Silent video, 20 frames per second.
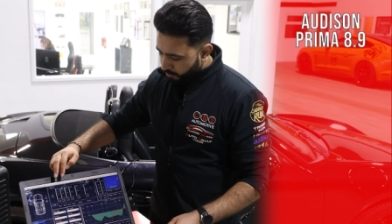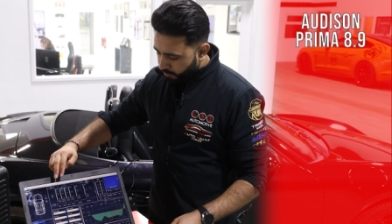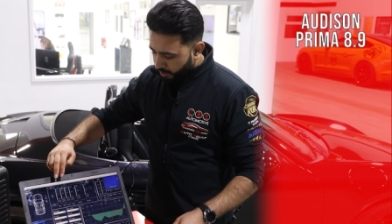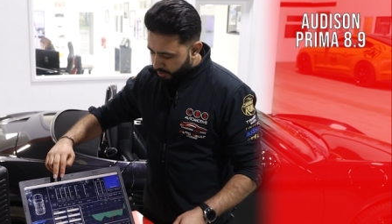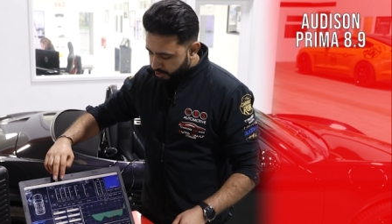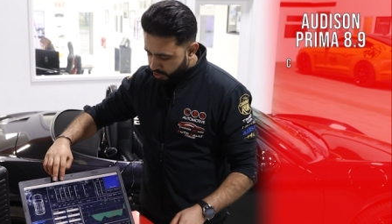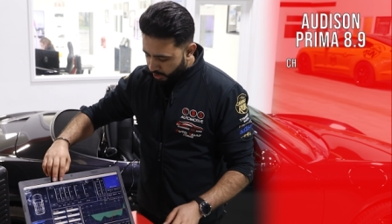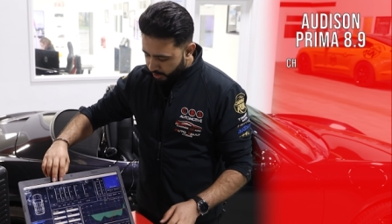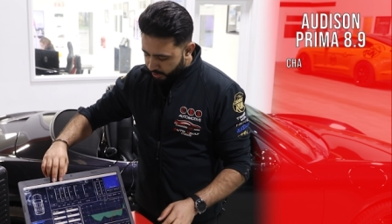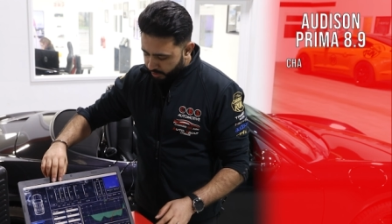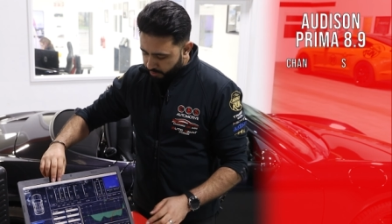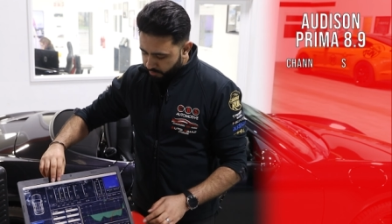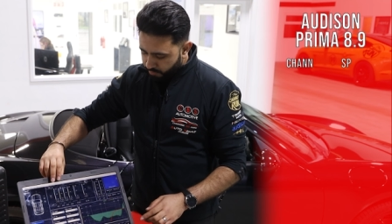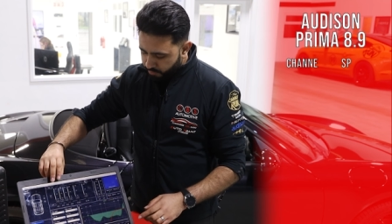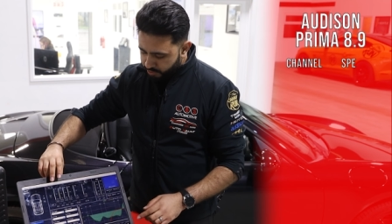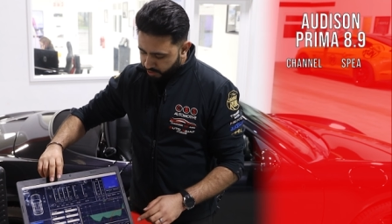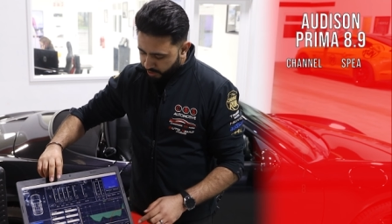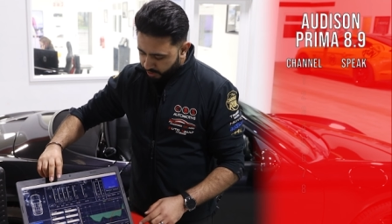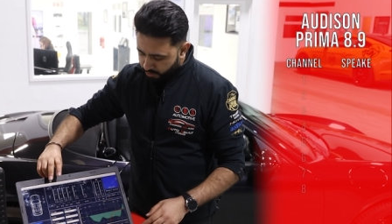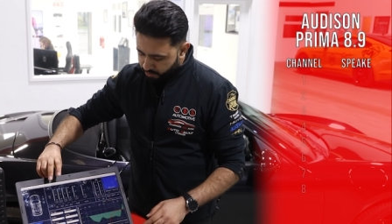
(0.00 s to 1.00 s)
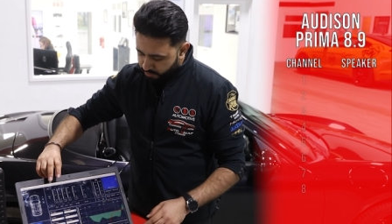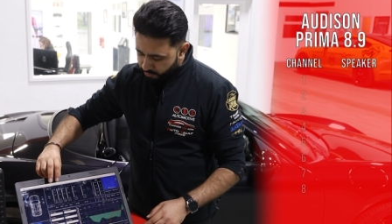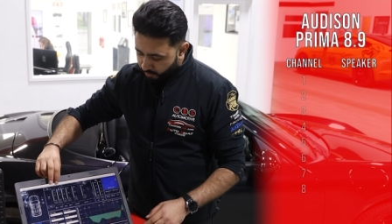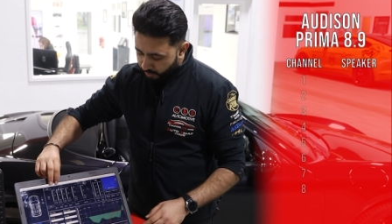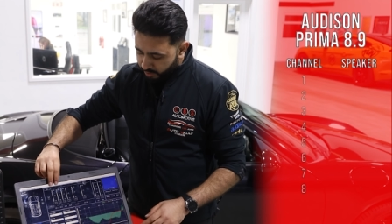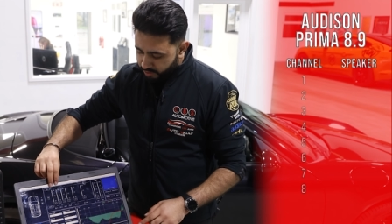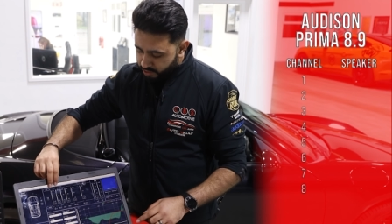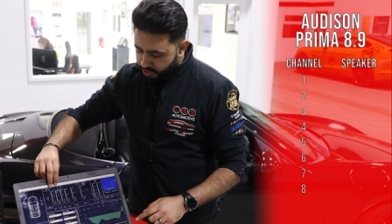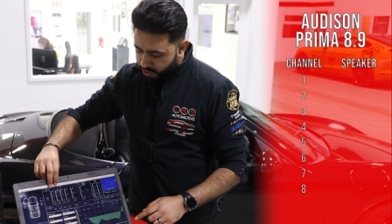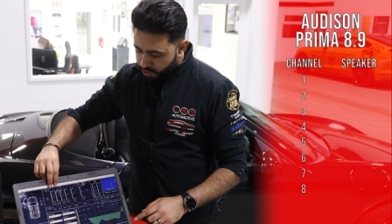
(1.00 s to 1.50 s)
we were at channel, channels
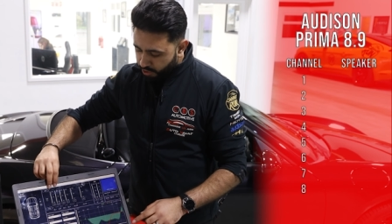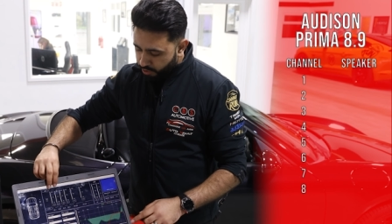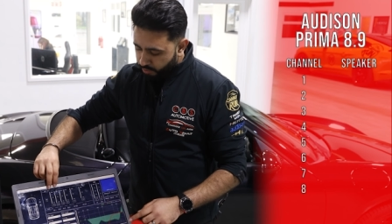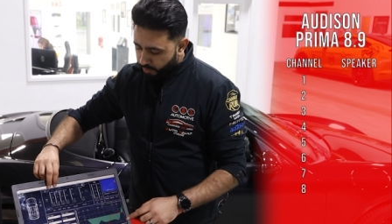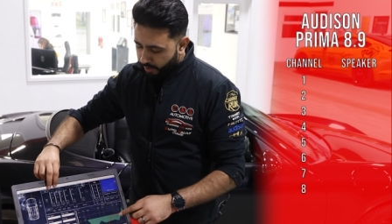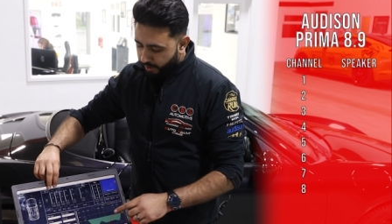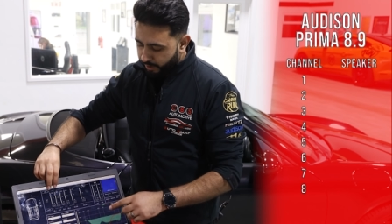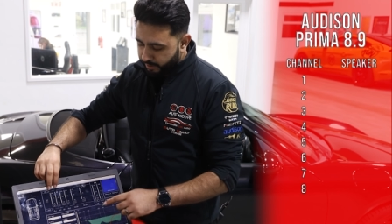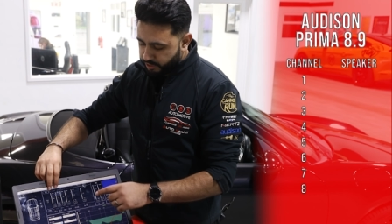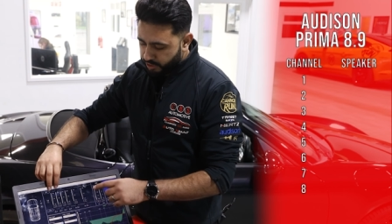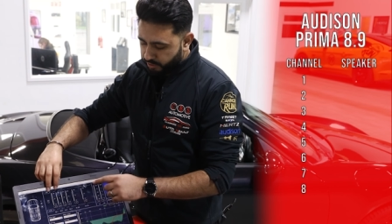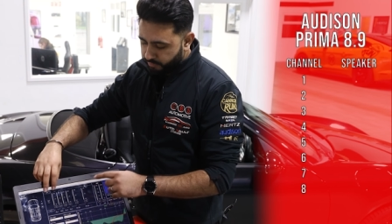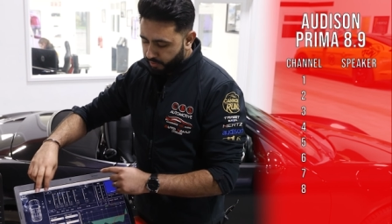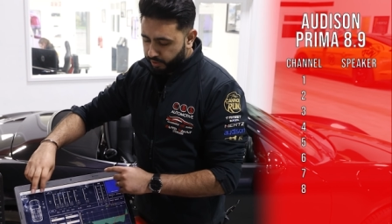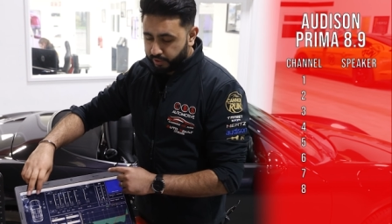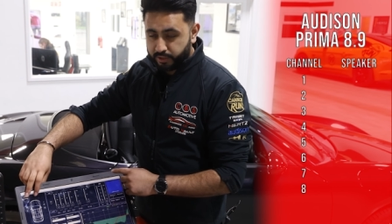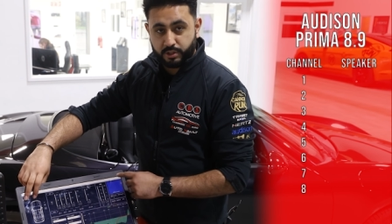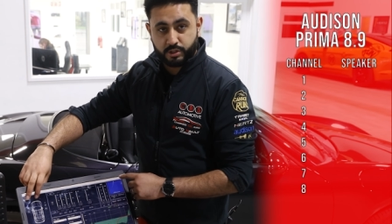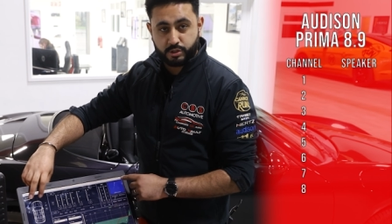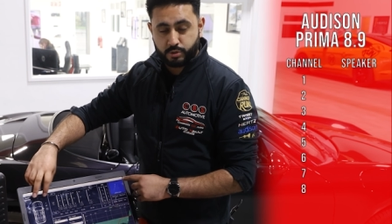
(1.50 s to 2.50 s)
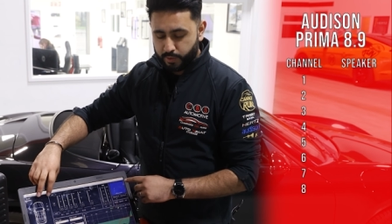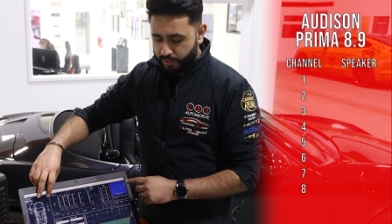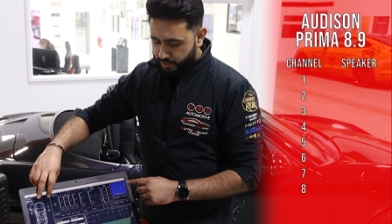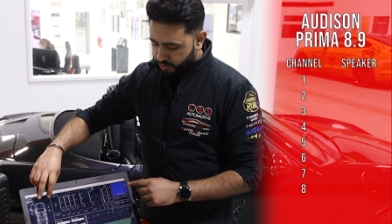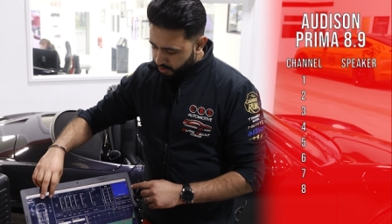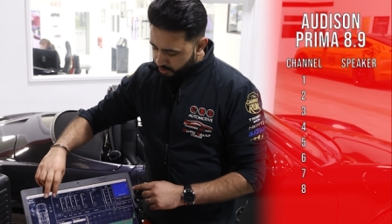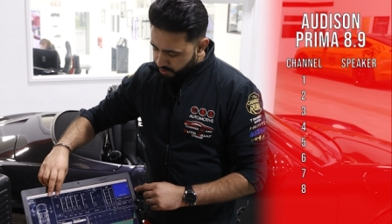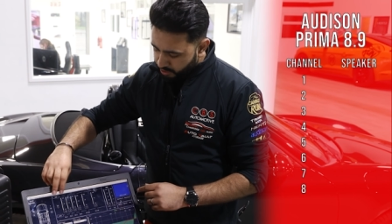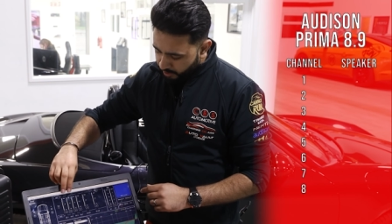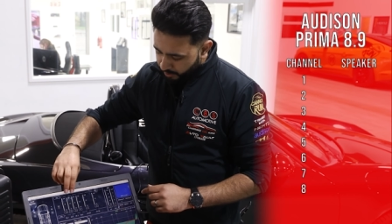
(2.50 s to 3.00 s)
one and two are actually running the
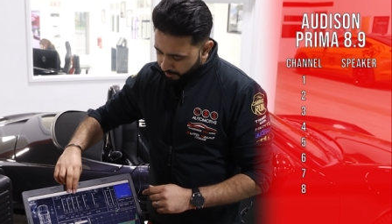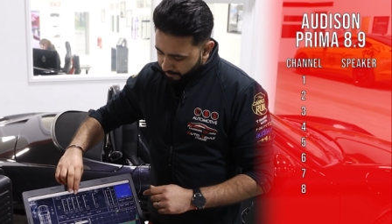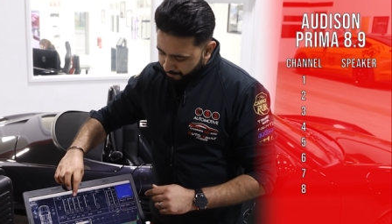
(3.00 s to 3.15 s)
tweeters.